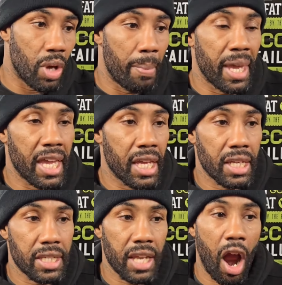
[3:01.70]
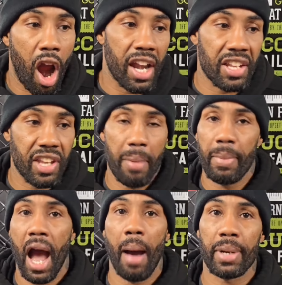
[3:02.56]
I mean, all right, that's
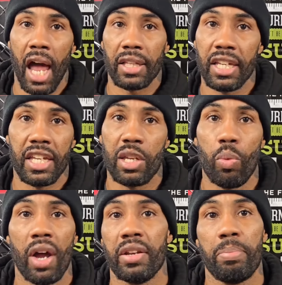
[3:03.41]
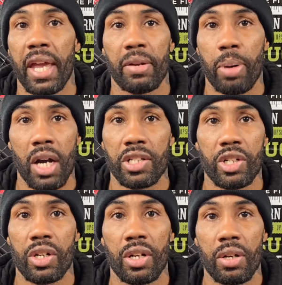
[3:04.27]
like Muhammad Ali. He wasn't a big puncher.